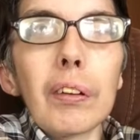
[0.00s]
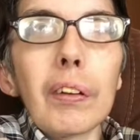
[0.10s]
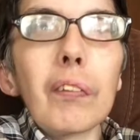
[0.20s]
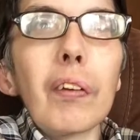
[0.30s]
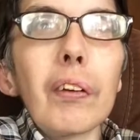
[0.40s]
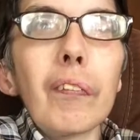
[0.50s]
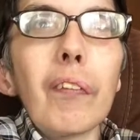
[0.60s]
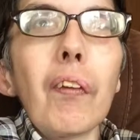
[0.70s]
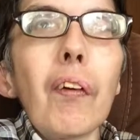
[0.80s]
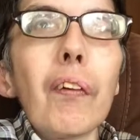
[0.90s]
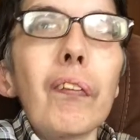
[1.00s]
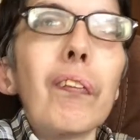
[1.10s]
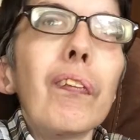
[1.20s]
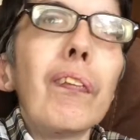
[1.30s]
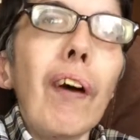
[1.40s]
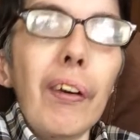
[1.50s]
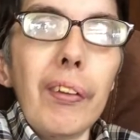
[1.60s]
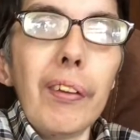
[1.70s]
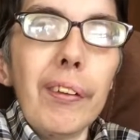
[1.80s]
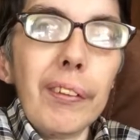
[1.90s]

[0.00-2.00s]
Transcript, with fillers: This one is more fun